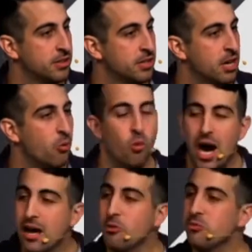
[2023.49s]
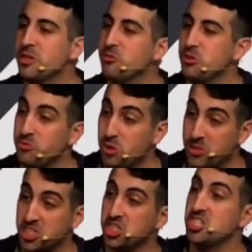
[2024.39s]
Why would we, we be
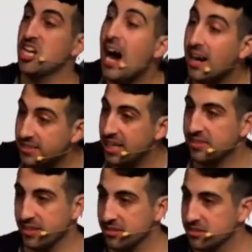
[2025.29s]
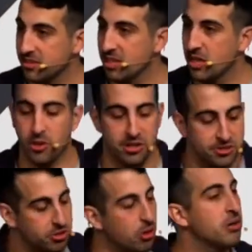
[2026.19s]
shocked at this when it's
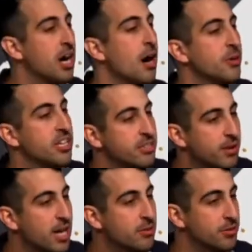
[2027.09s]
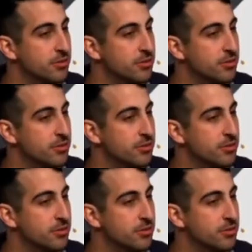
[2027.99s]
so common in the Bible?